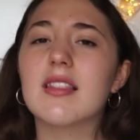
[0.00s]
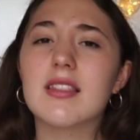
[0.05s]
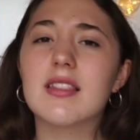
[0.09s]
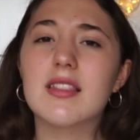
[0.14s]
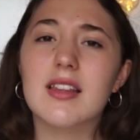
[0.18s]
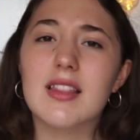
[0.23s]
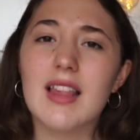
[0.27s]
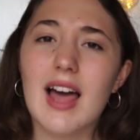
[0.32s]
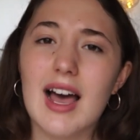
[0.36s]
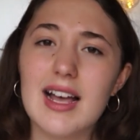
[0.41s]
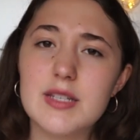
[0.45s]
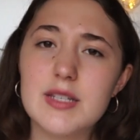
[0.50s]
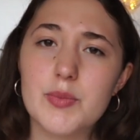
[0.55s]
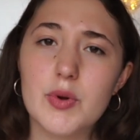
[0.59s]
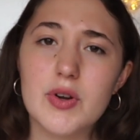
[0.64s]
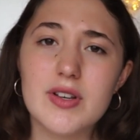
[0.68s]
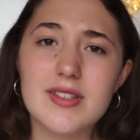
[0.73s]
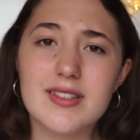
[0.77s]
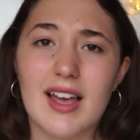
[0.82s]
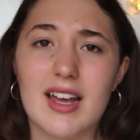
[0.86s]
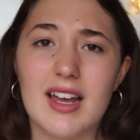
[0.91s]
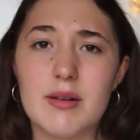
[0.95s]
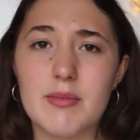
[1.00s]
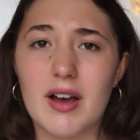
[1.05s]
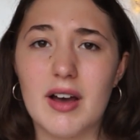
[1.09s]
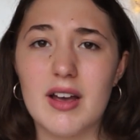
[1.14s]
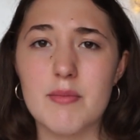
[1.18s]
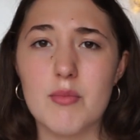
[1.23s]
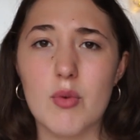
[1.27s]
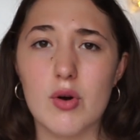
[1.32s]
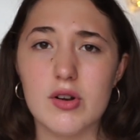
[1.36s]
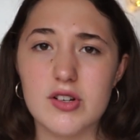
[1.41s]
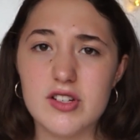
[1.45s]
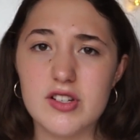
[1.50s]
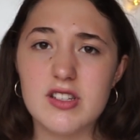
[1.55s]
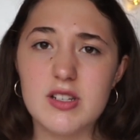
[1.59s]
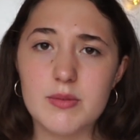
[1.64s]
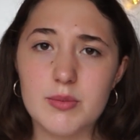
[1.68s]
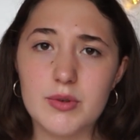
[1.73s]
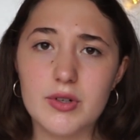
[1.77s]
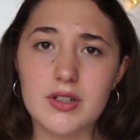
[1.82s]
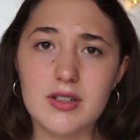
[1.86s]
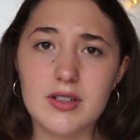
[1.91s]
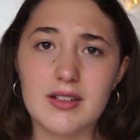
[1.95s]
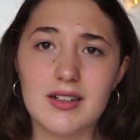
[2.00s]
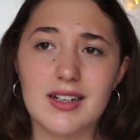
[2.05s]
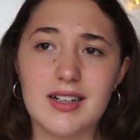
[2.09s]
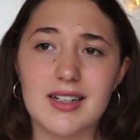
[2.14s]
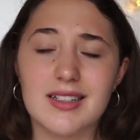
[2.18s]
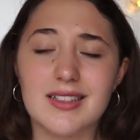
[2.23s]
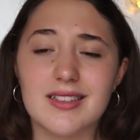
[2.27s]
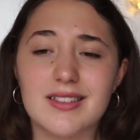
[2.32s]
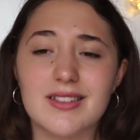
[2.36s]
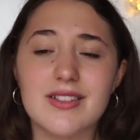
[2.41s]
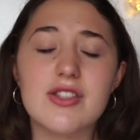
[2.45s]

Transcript: The last book is kind of my emergency book, like,